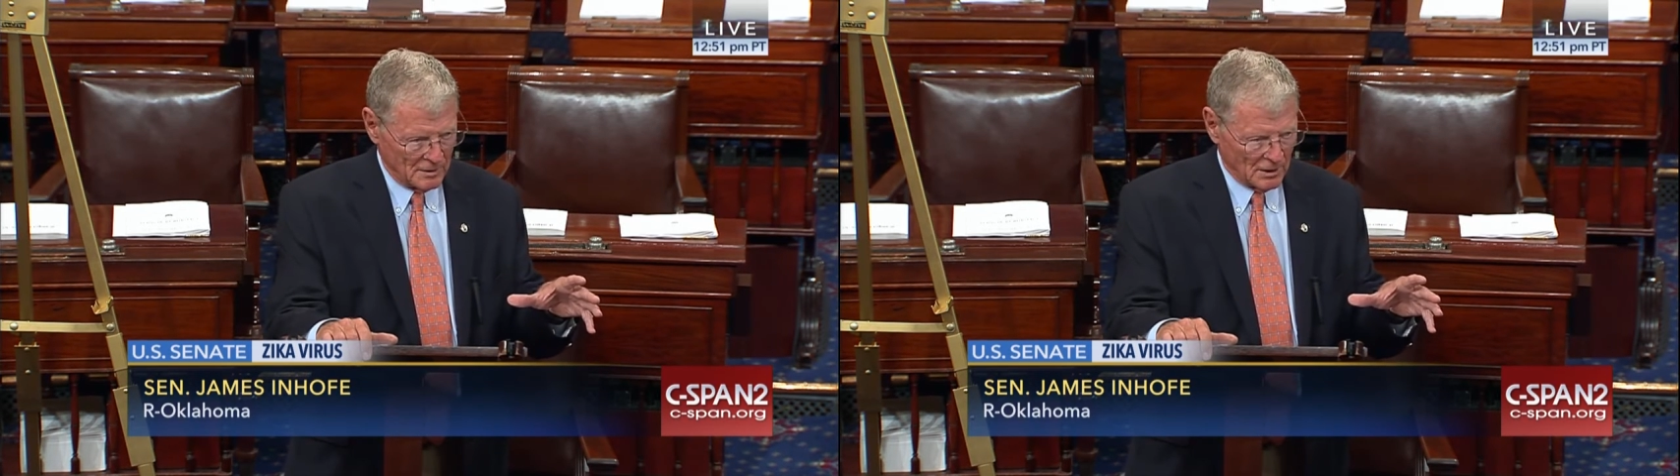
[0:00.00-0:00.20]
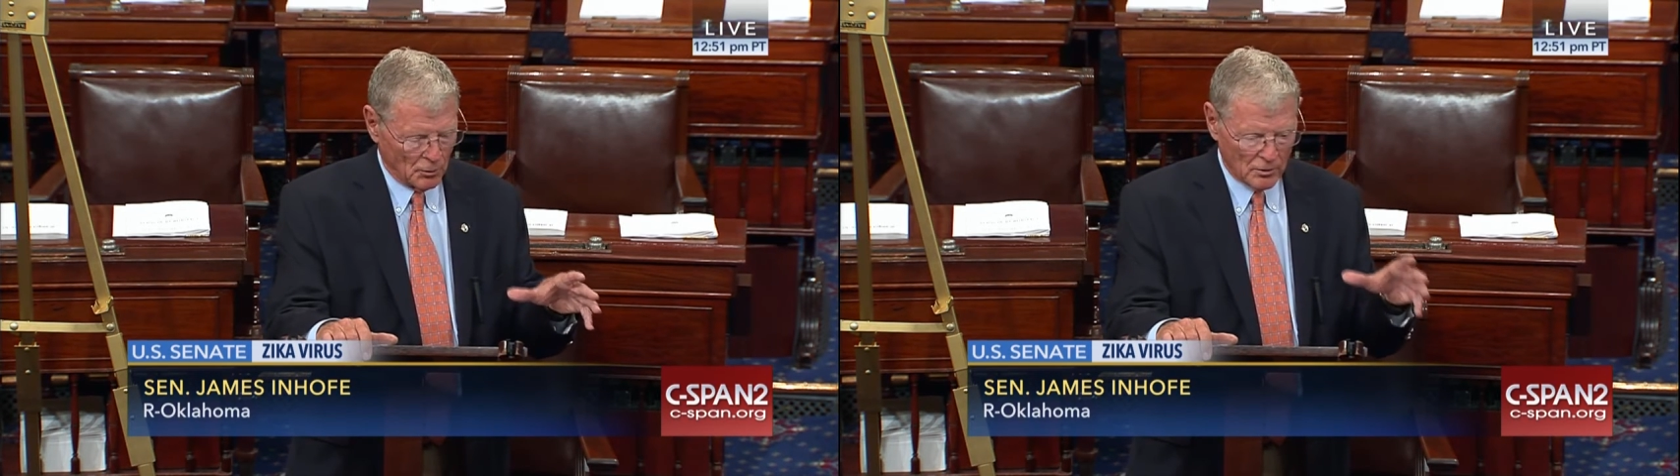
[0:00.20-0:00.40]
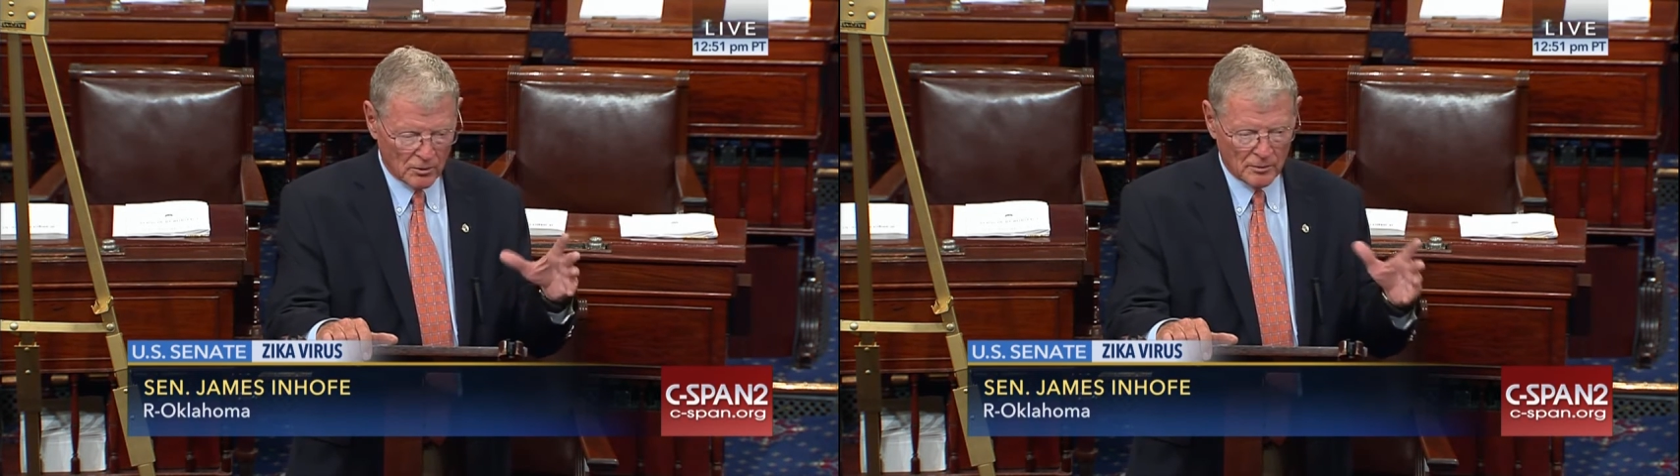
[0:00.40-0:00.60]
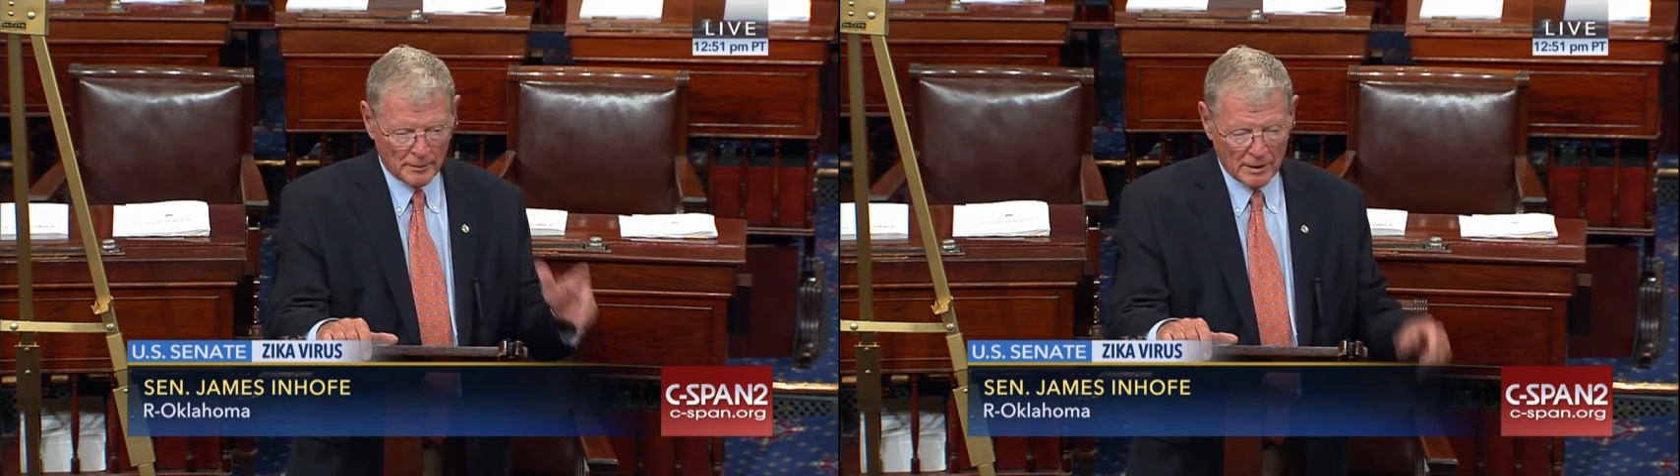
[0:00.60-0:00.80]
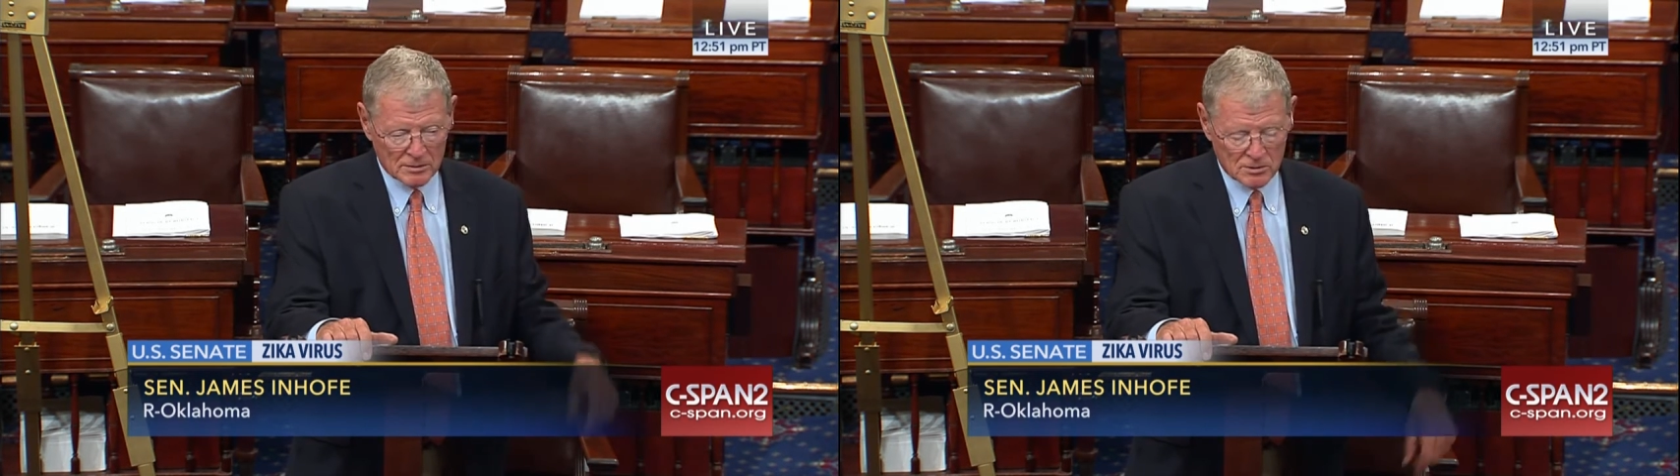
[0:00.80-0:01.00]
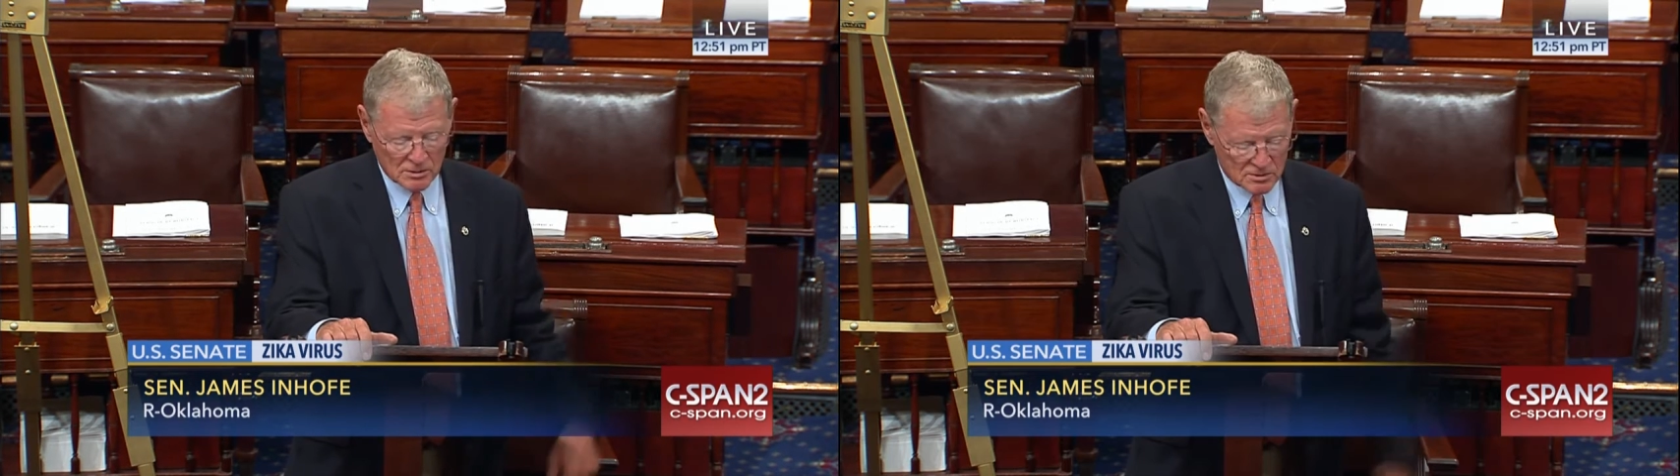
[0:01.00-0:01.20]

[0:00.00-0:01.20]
Now, whether the amount's uh,